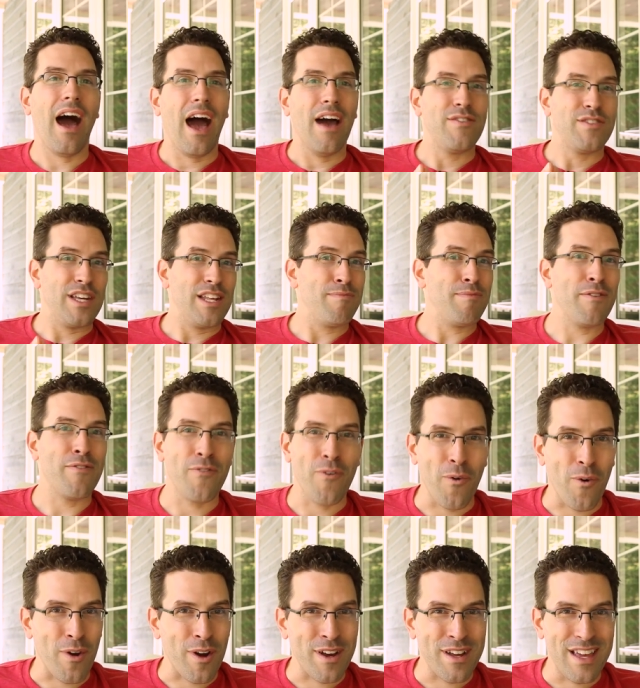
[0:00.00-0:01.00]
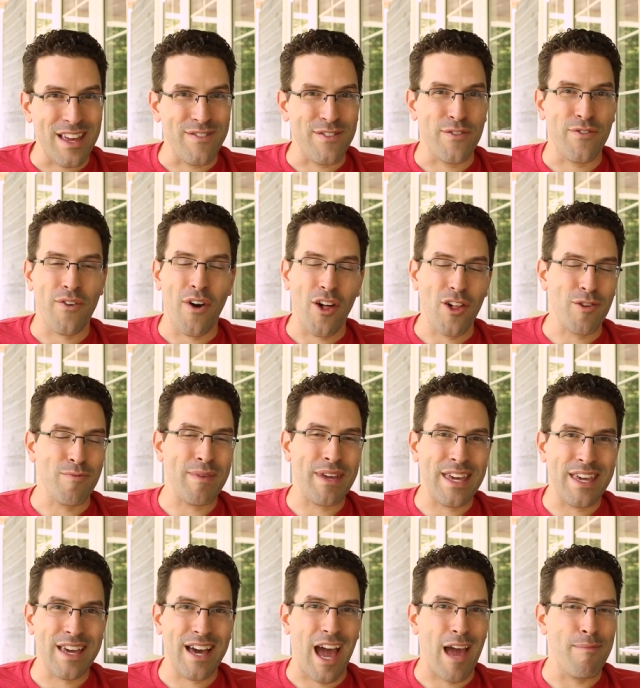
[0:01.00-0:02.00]
I've said it before, if you follow
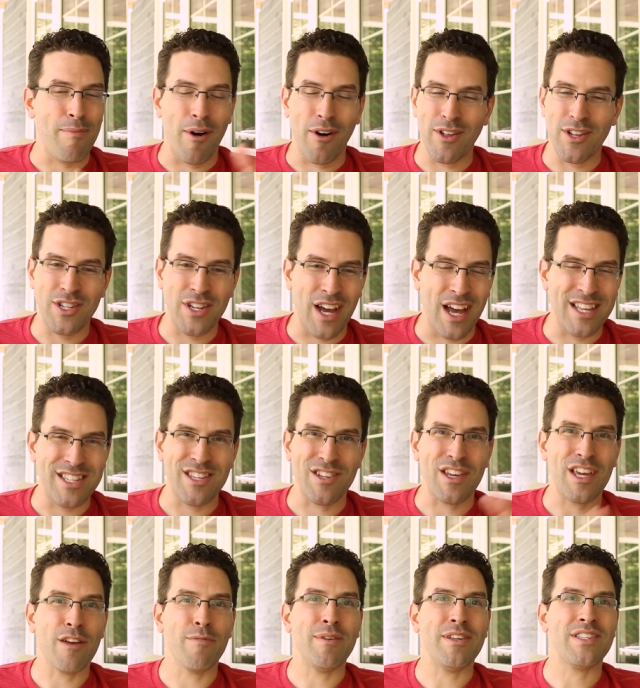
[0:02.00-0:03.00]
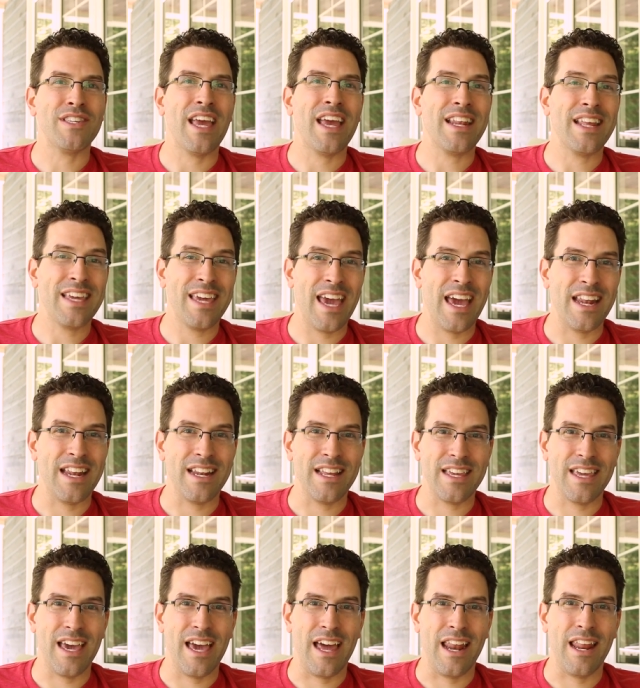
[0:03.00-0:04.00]
me, I apologize, you'll hear me say it again and
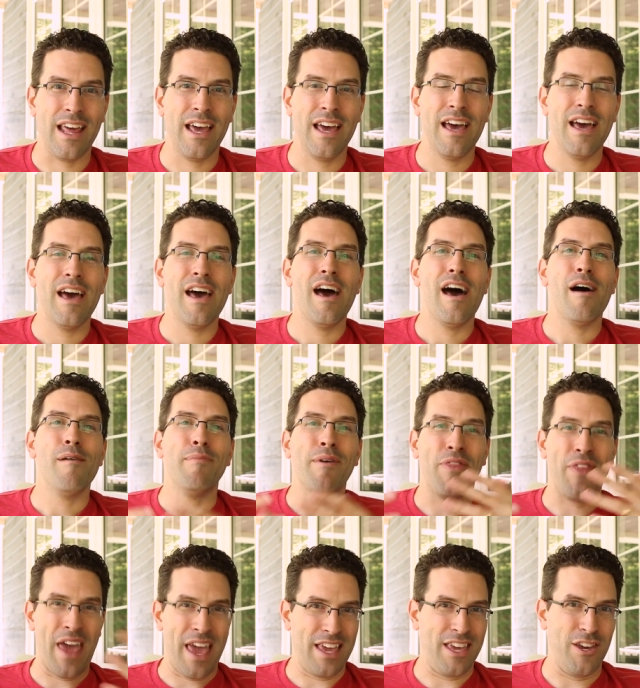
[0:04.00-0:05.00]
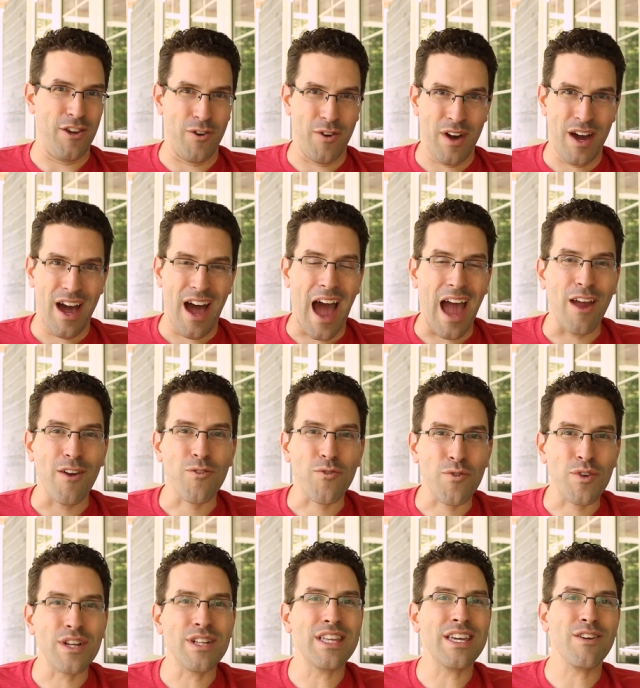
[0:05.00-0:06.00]
again. But thank you. I
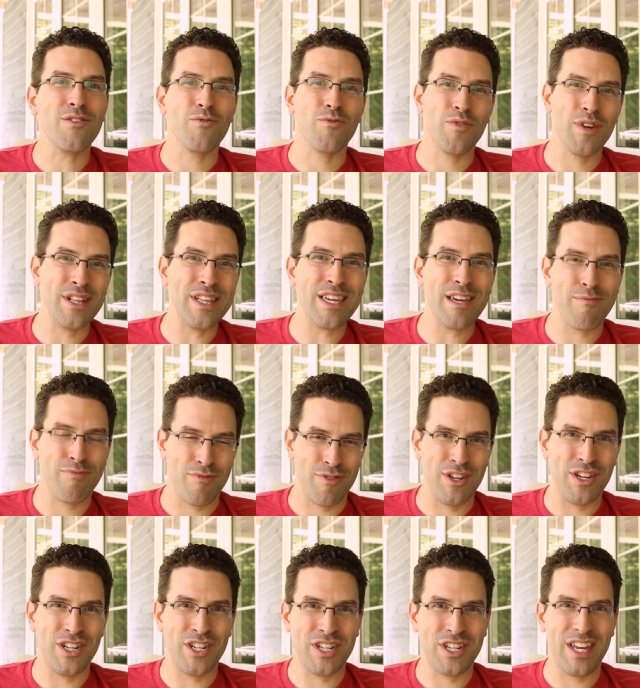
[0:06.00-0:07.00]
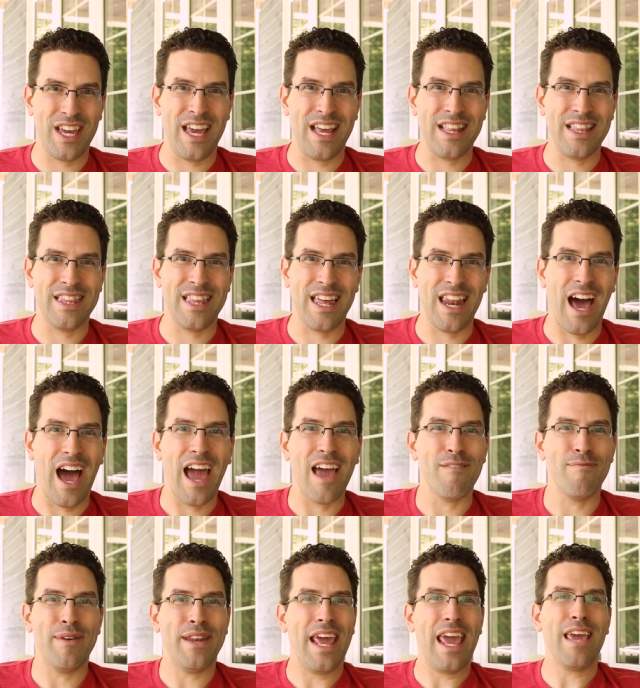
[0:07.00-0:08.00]
really, really appreciate that I
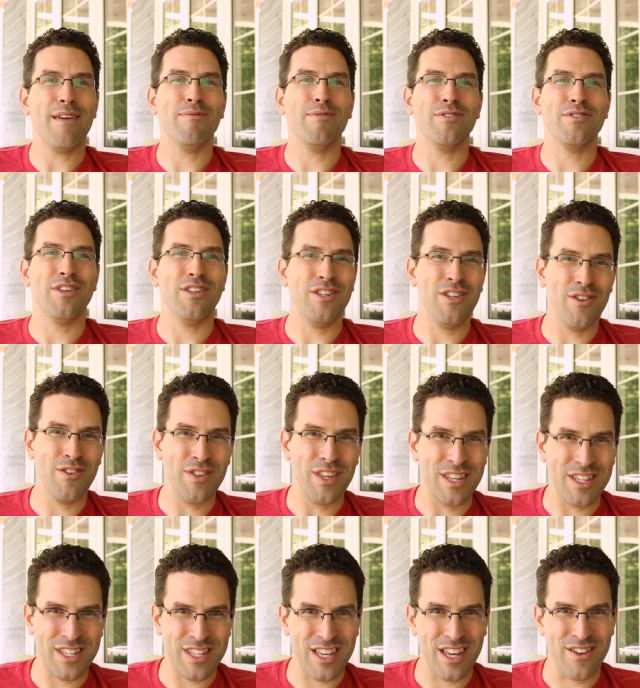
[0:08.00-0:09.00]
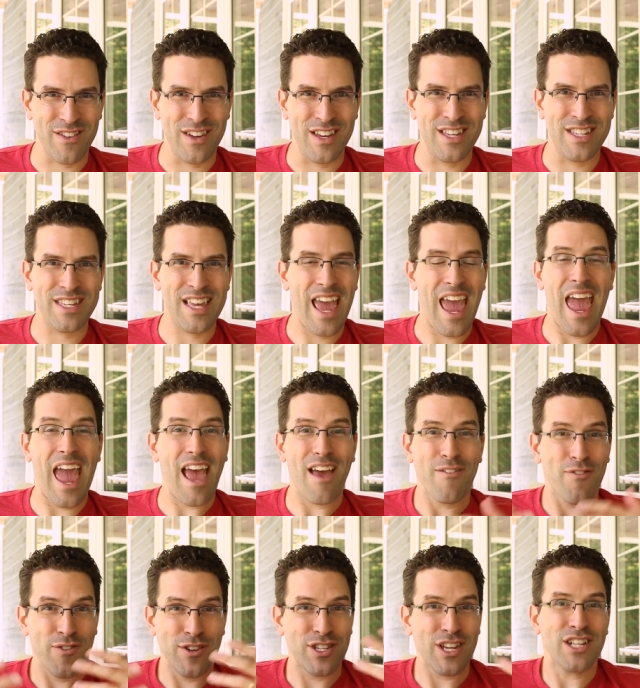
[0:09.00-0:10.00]
have been able to do this series
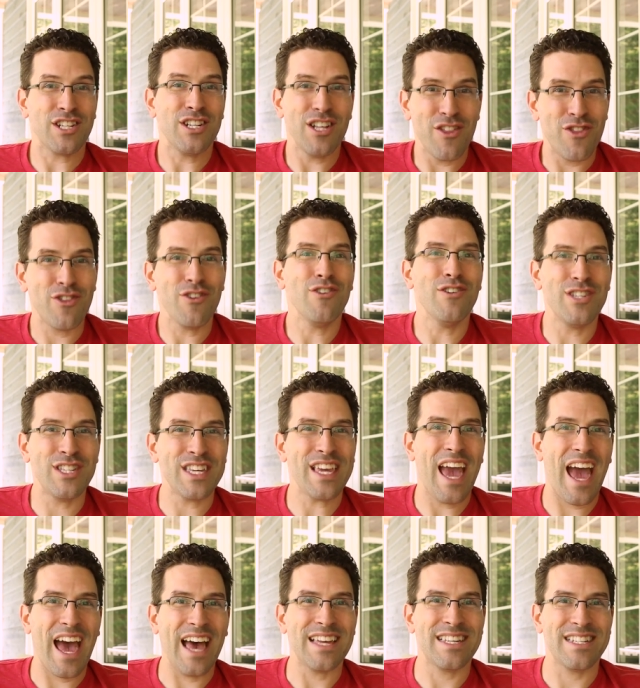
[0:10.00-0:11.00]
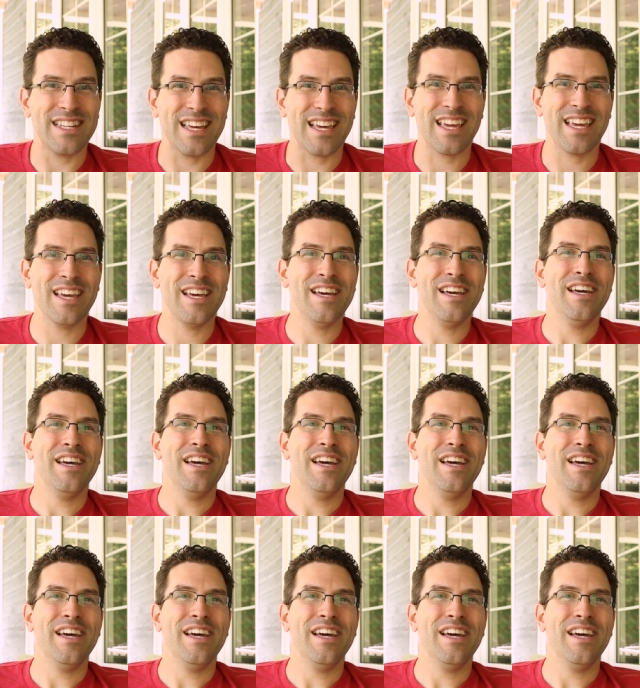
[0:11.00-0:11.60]
for such an enthusiastic